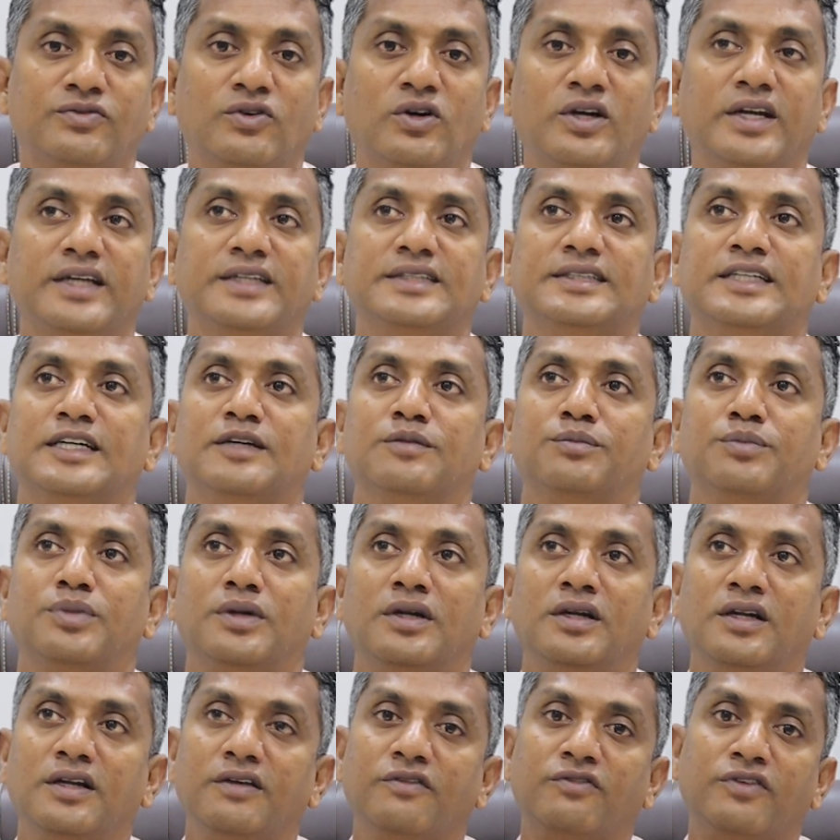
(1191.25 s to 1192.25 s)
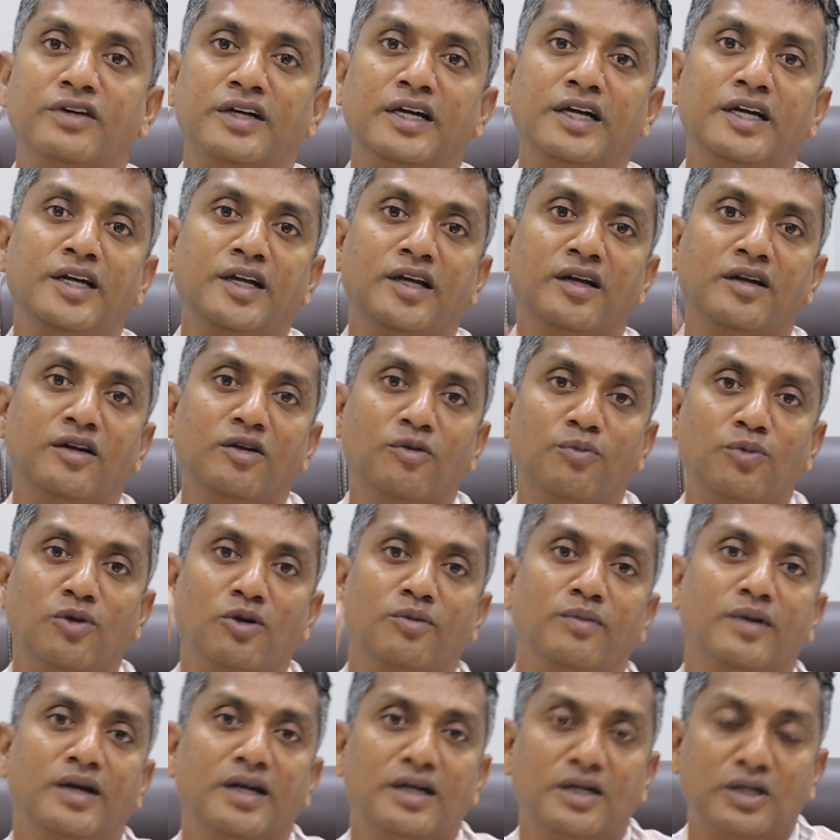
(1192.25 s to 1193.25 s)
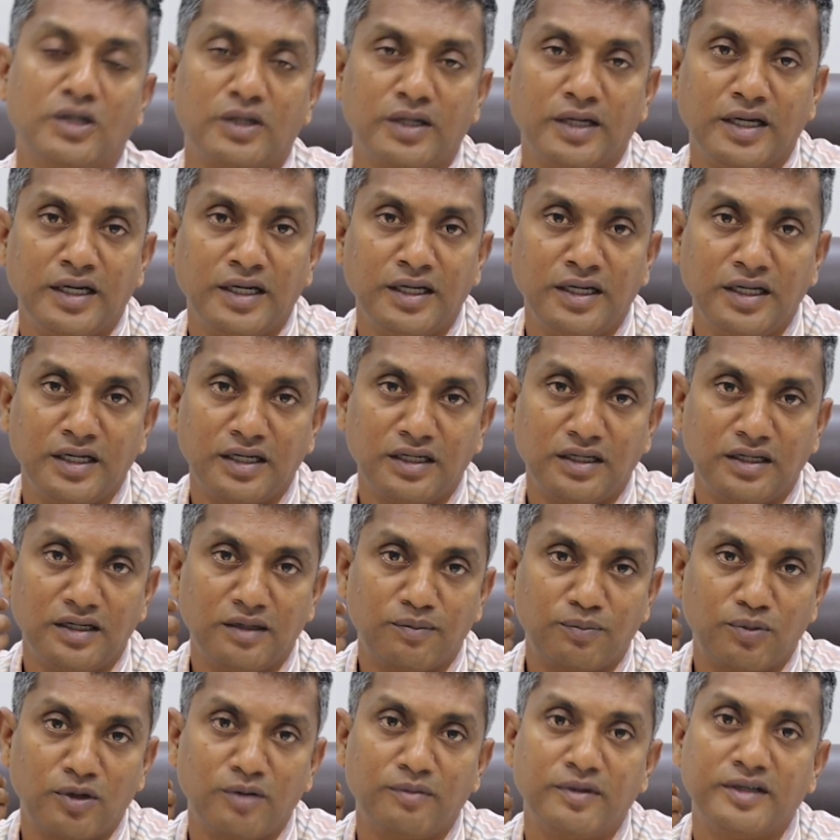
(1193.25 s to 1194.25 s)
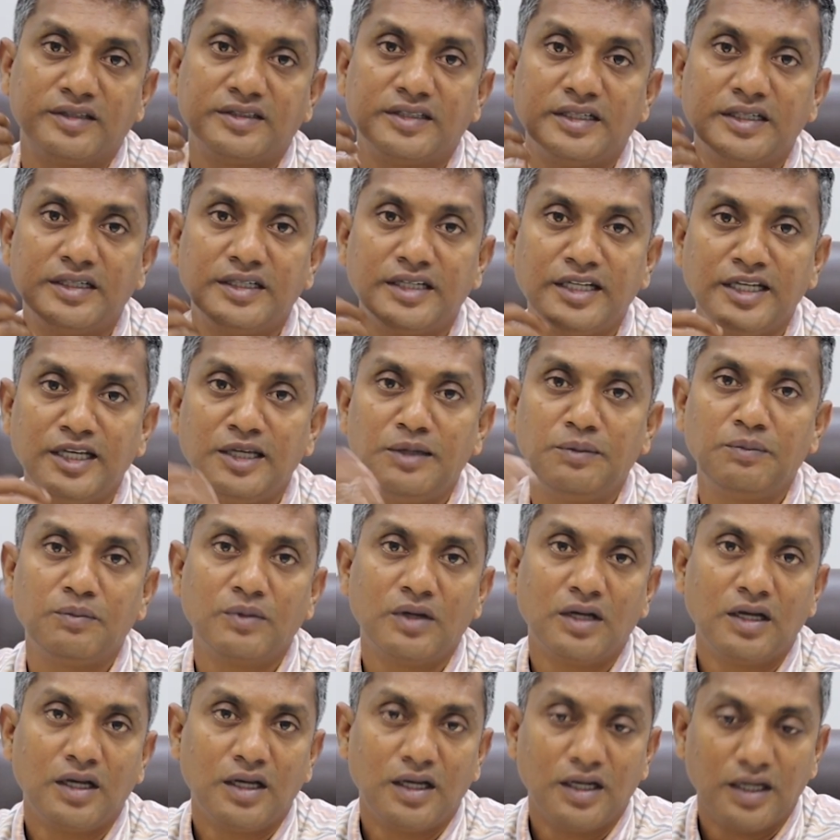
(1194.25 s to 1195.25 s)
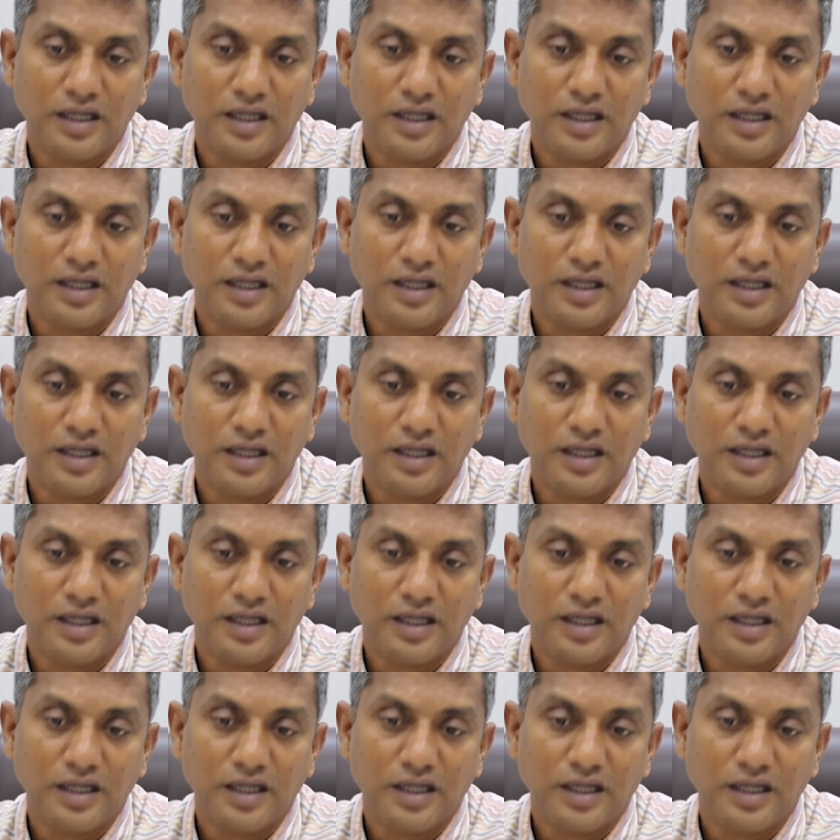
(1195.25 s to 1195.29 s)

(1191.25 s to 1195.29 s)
for example, if an Indian diplomat or Indian diplomacy team,